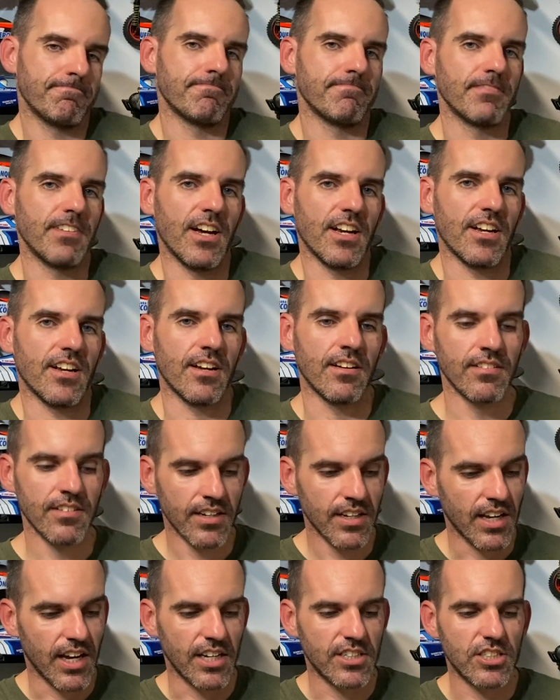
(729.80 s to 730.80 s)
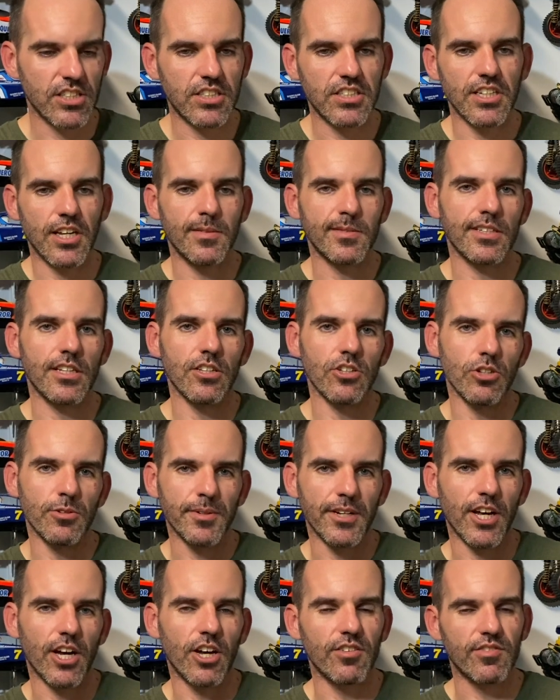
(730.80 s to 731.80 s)
I don't know. It just seems a little bit
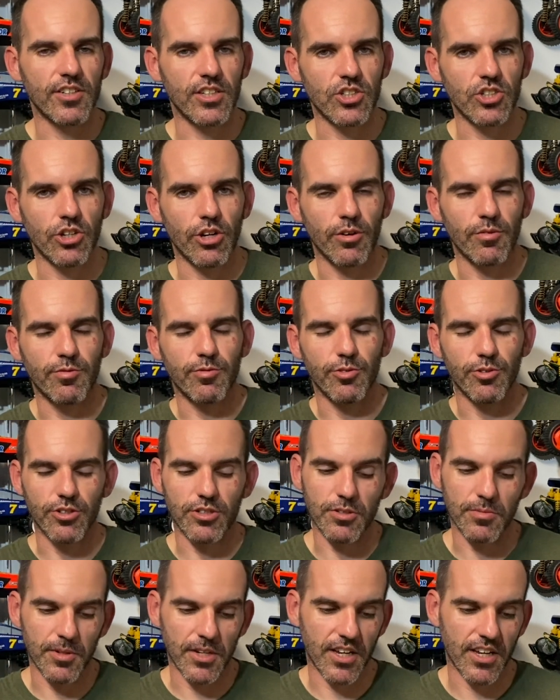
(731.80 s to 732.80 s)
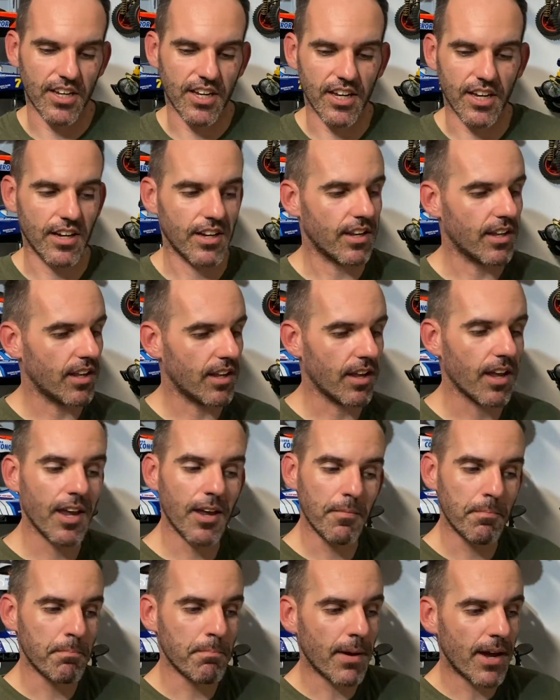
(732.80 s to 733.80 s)
over the top for the Tamiya kit. It
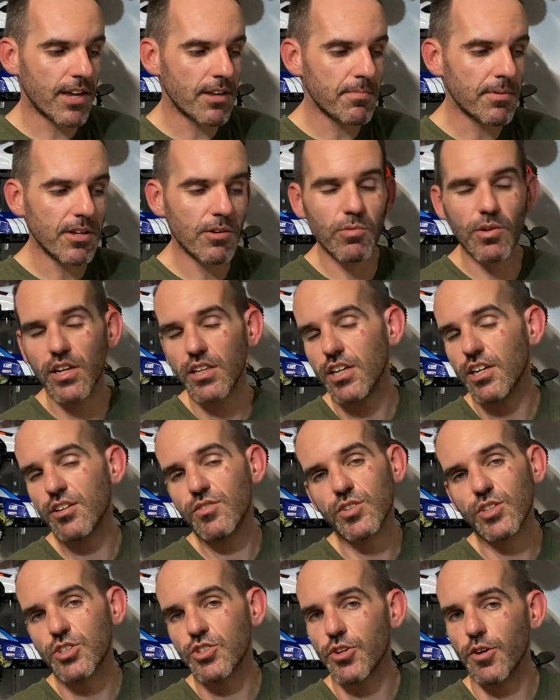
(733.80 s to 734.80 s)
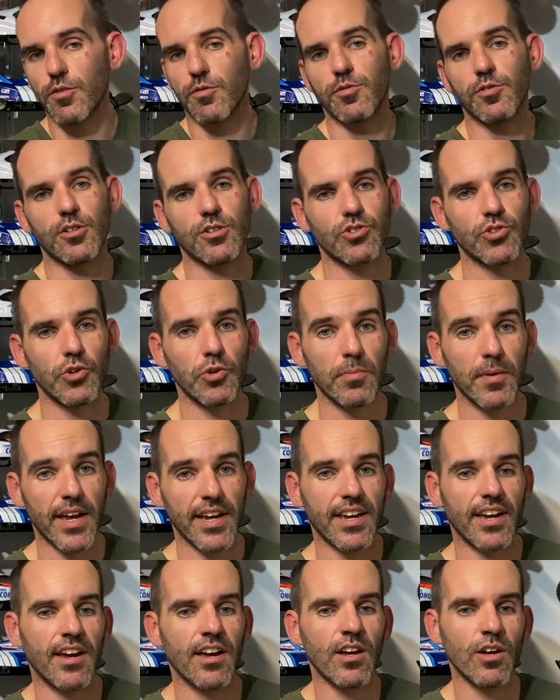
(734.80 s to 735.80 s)
may be well over the top for the
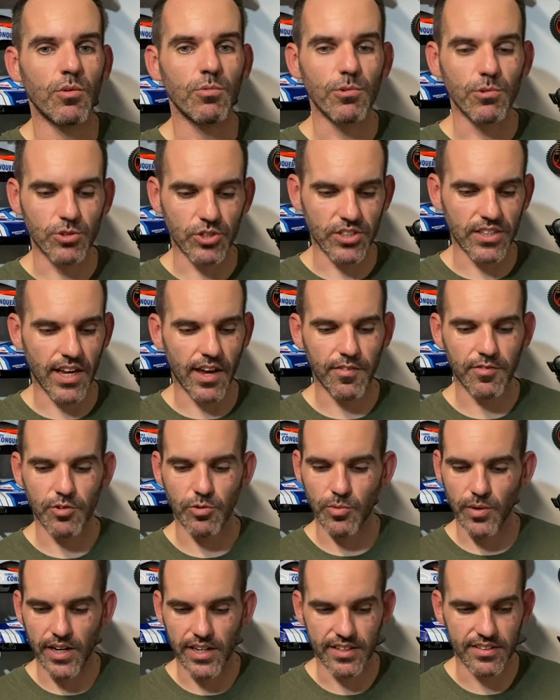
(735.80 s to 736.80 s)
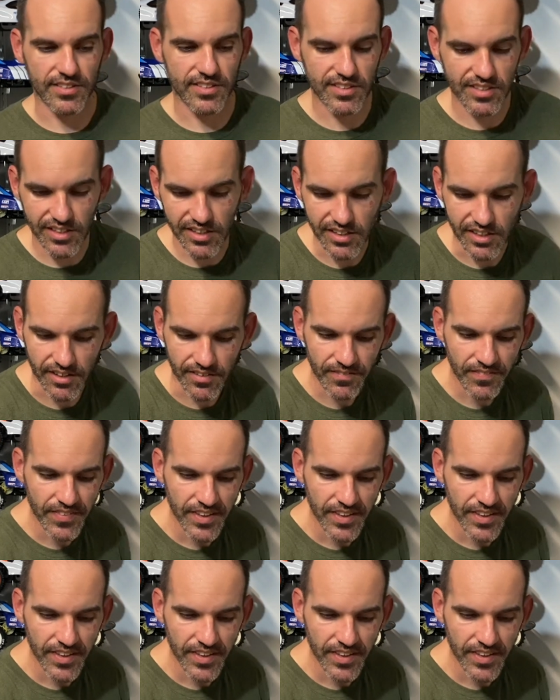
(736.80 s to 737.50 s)
Schumacher. We'll just have to wait and see.